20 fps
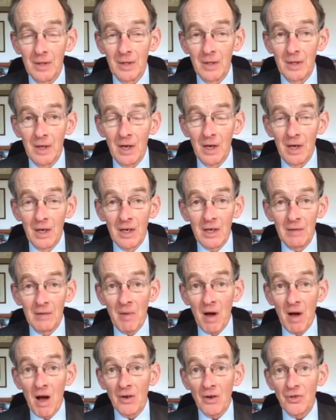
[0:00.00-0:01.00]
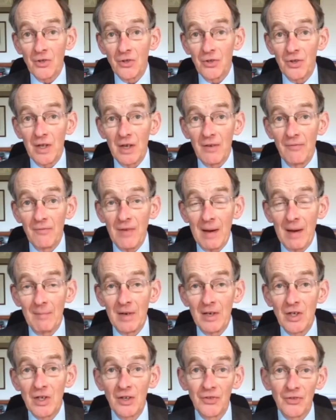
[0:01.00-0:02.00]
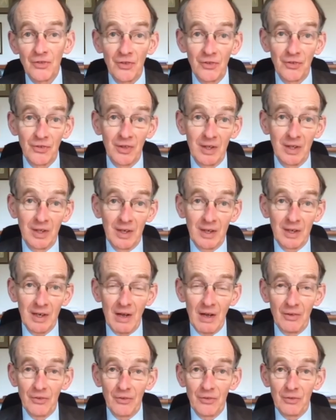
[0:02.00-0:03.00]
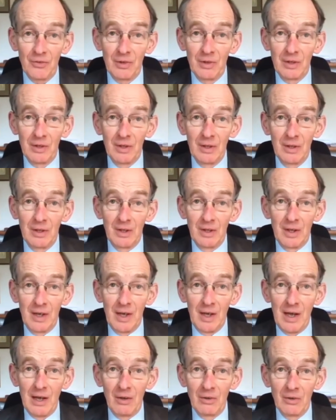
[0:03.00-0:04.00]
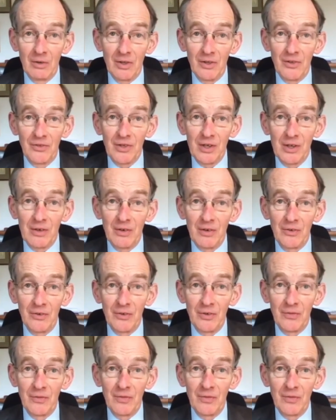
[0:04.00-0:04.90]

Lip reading: Early in March, the Family Justice Council held a series of